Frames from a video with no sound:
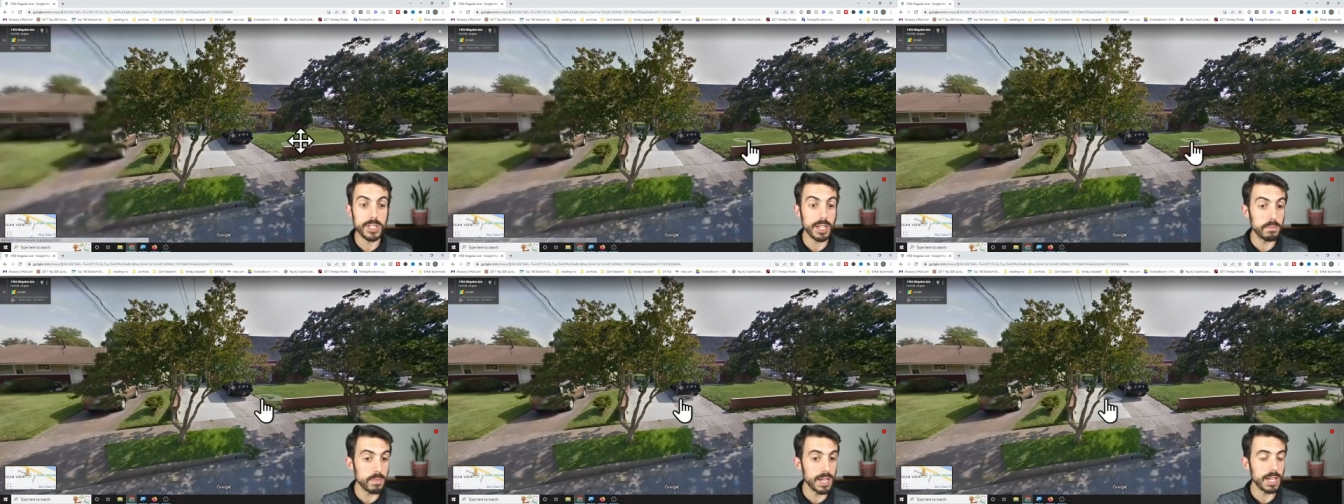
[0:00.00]

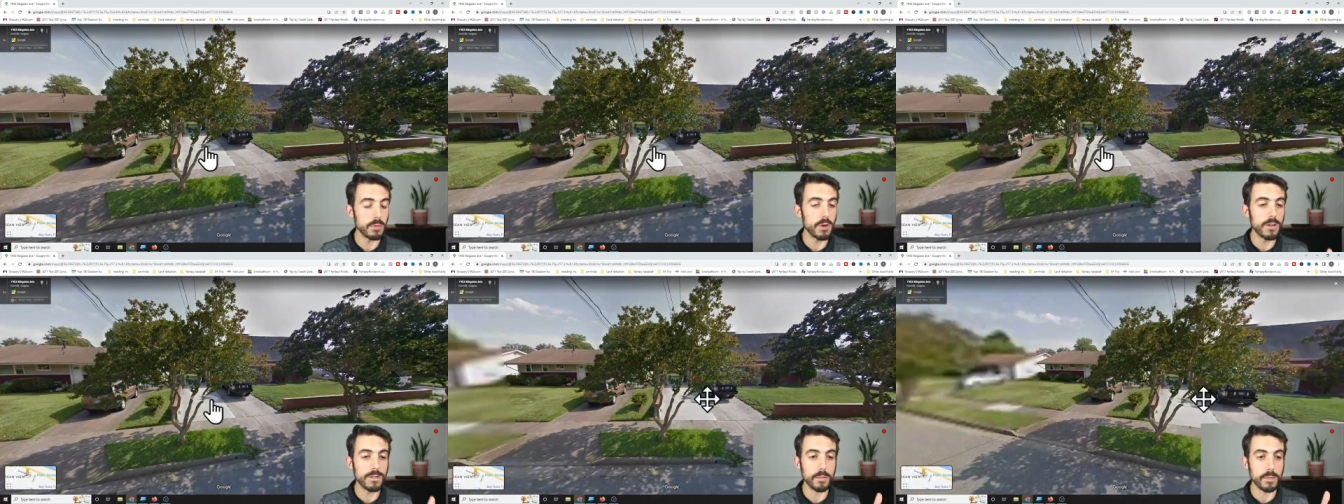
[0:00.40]
which can be
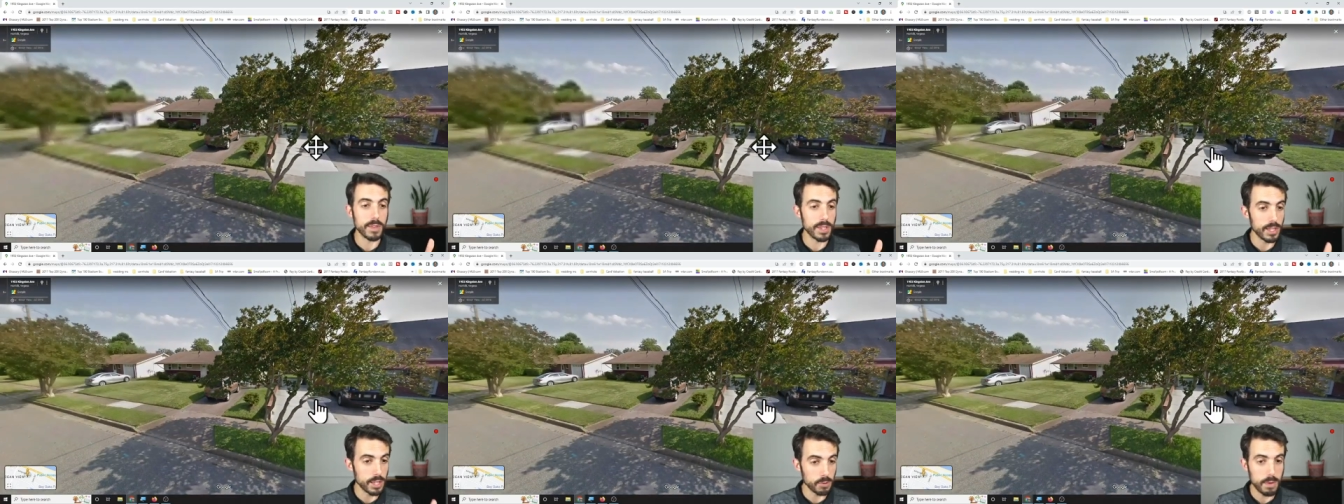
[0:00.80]
anywhere
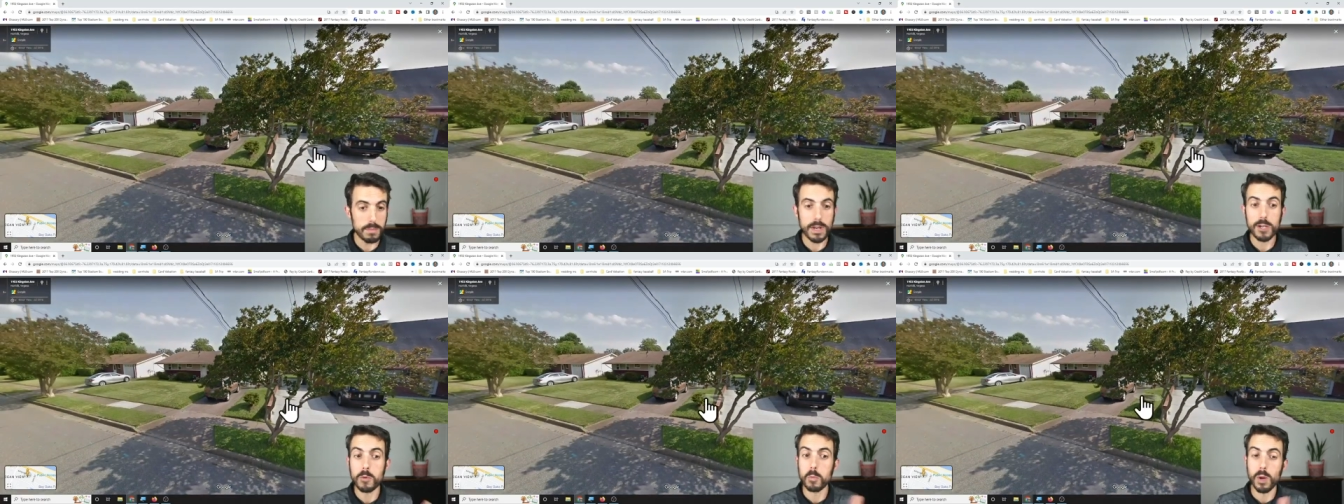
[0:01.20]
from
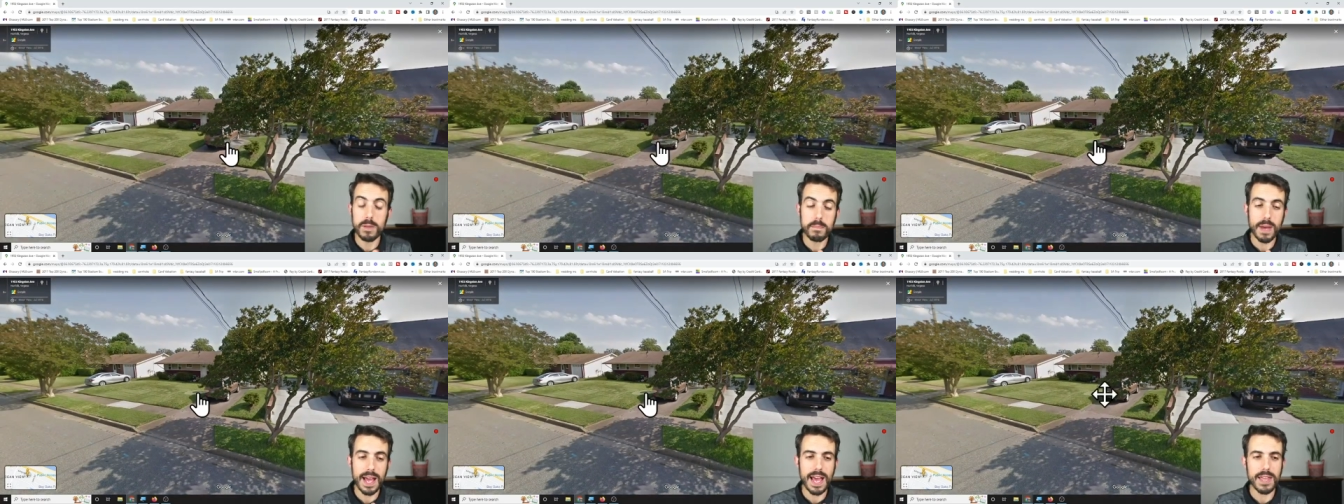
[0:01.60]
3-bedroom,
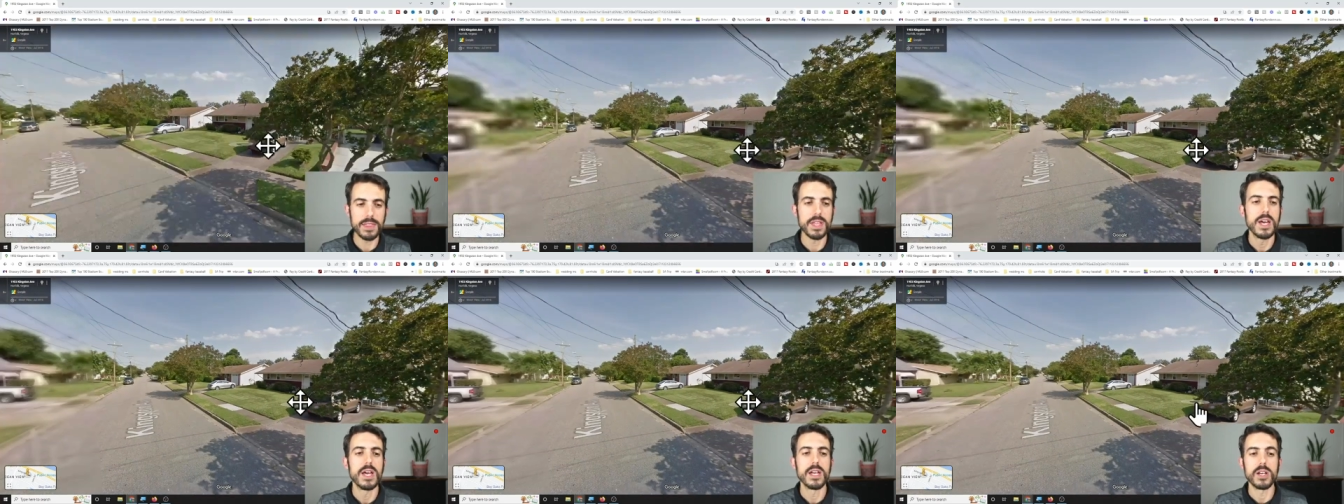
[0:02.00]

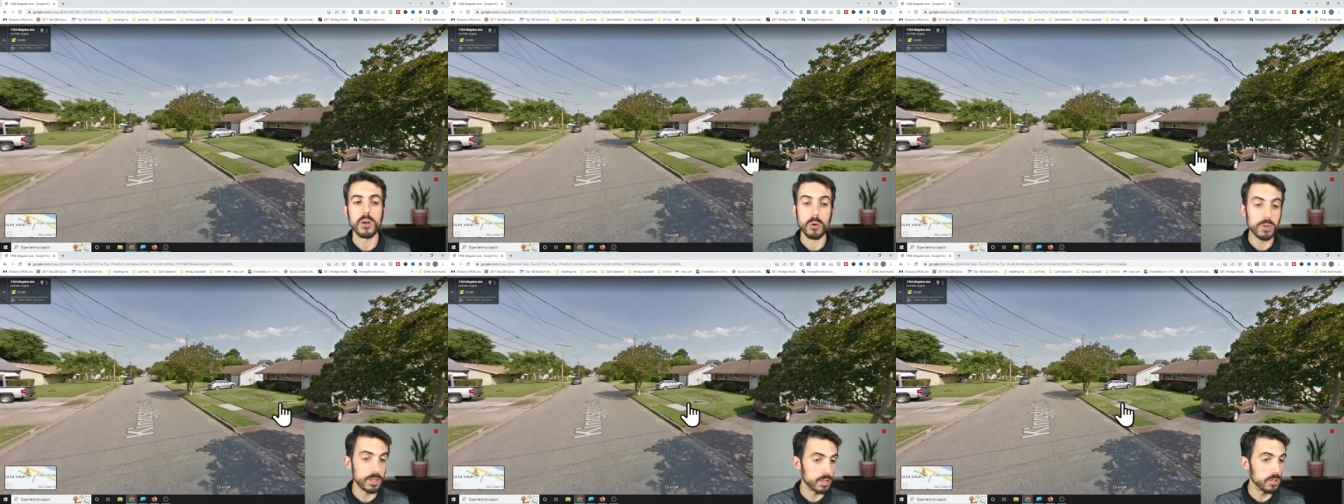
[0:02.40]
1-bath,
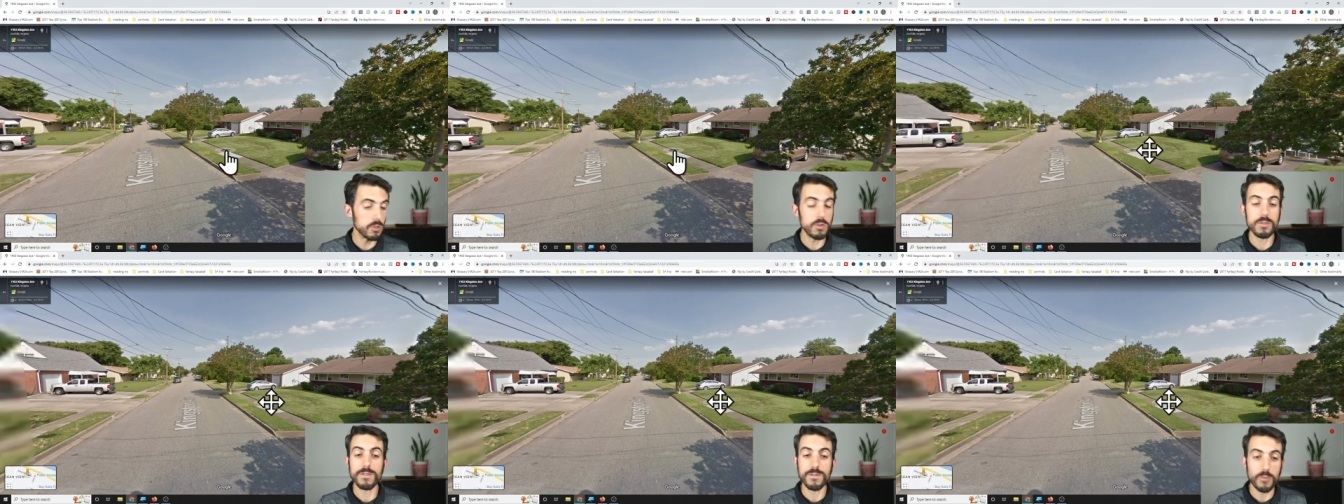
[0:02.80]
or
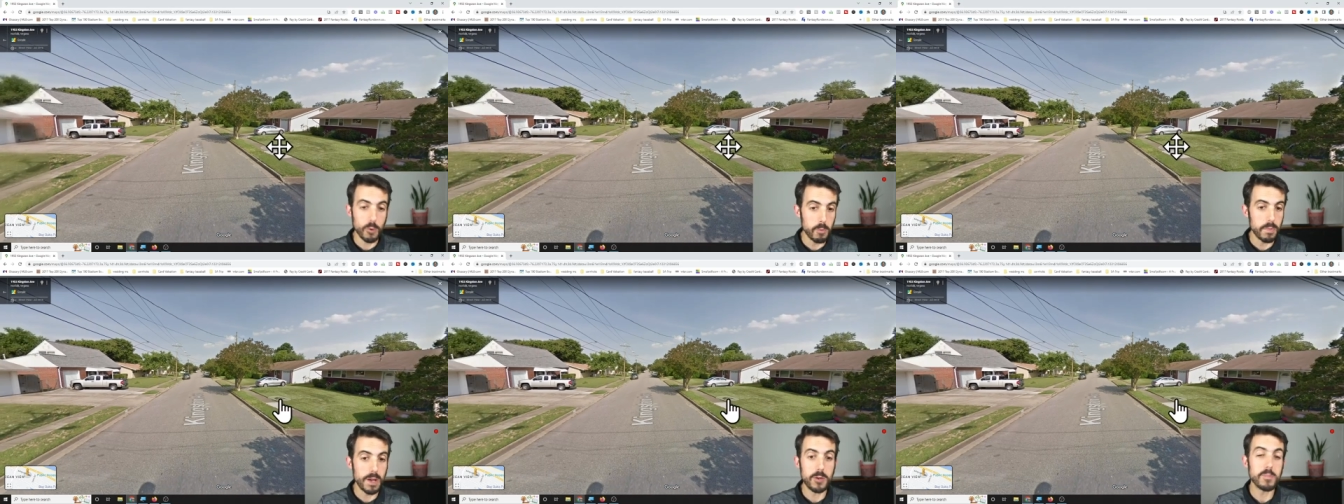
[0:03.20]
2
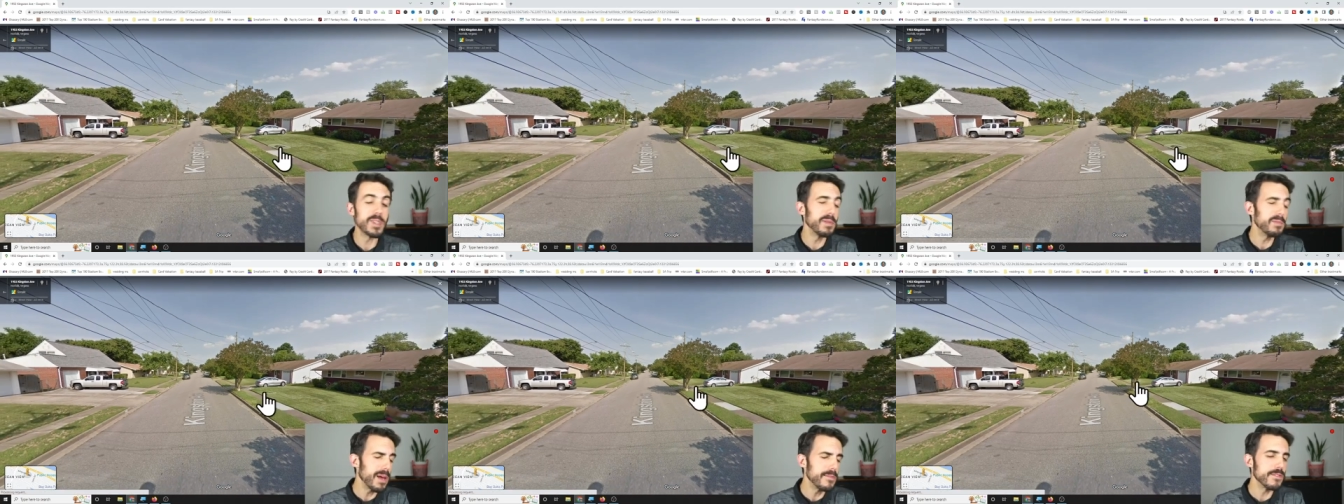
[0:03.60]
4-bedroom,
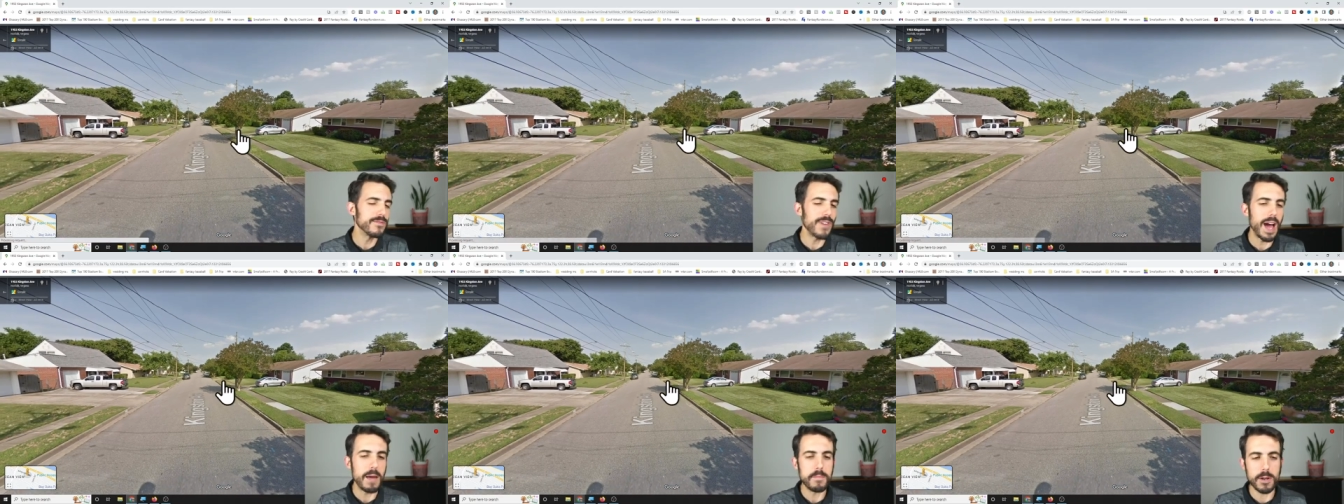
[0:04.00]
sometimes
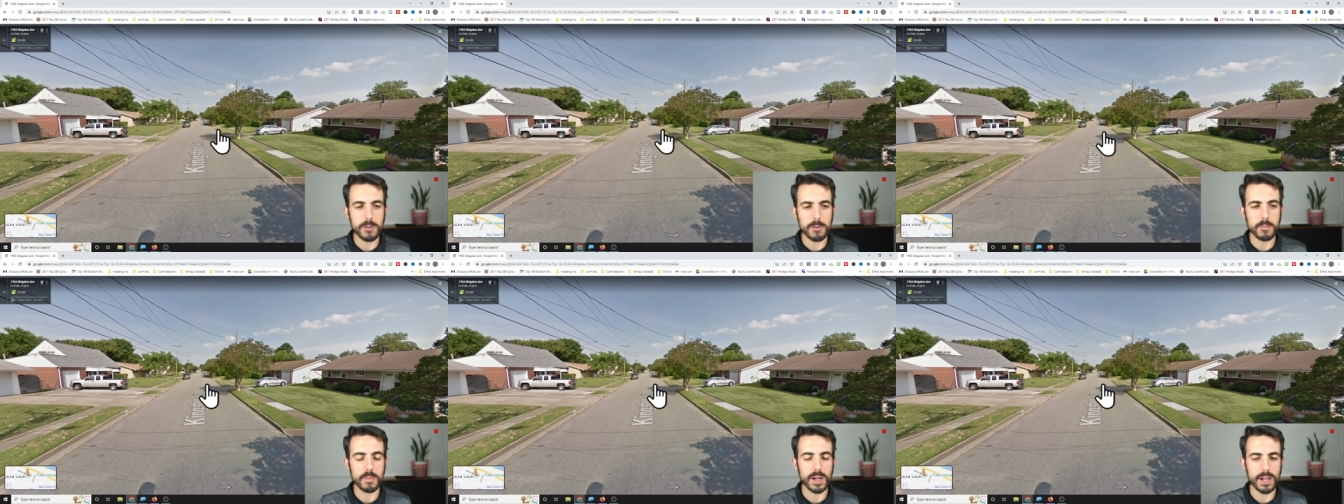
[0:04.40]

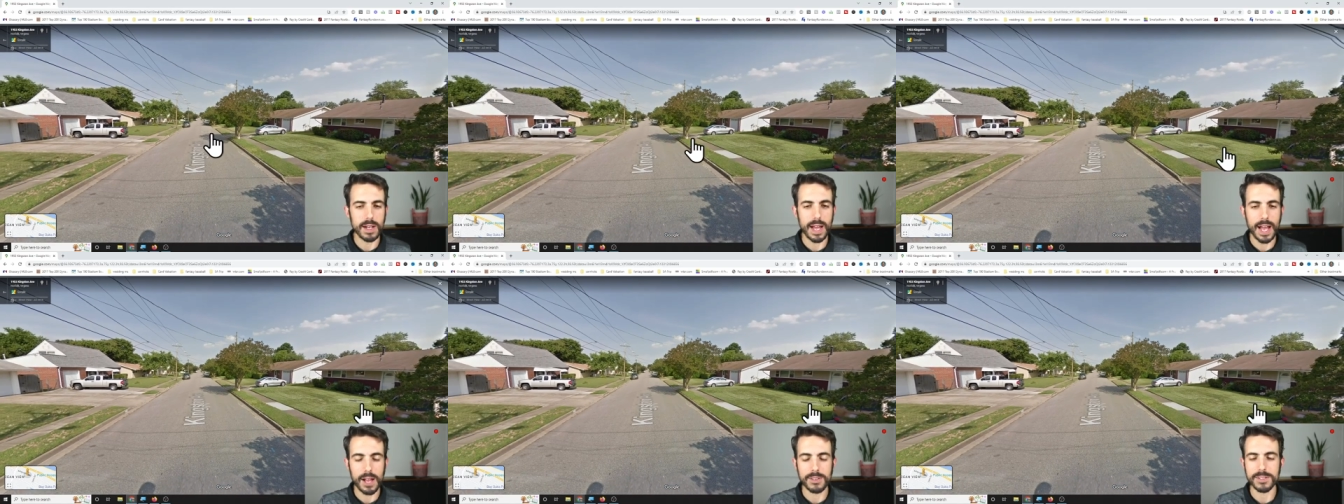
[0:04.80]
5-bedroom
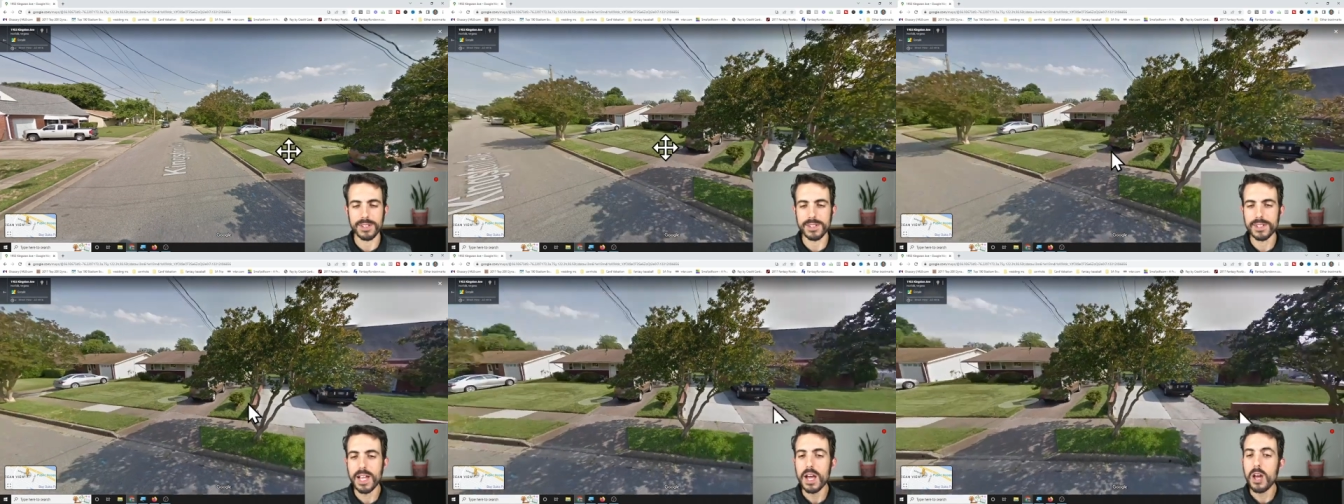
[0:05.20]

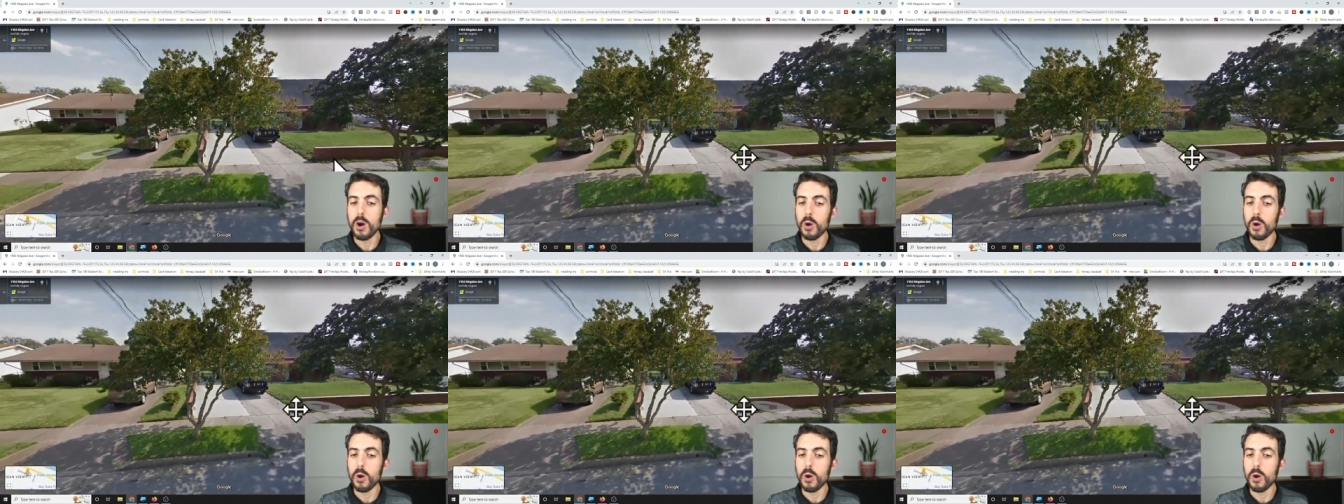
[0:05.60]
houses,